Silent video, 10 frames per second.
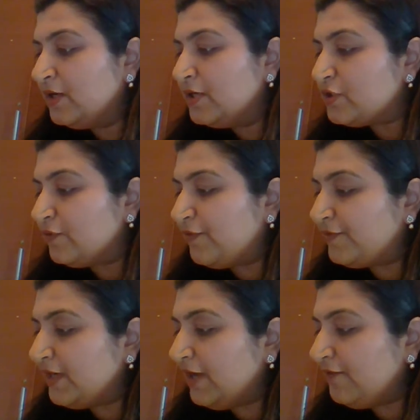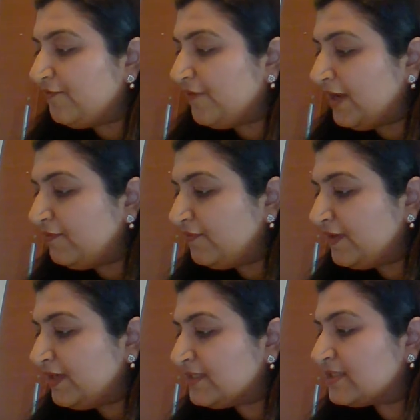So 59(5)
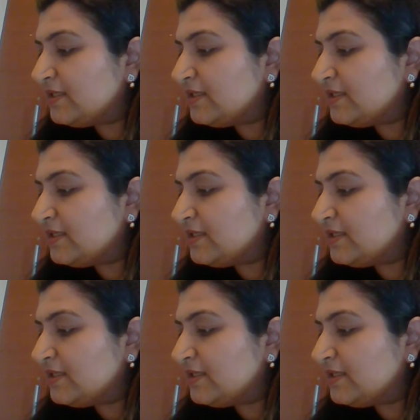is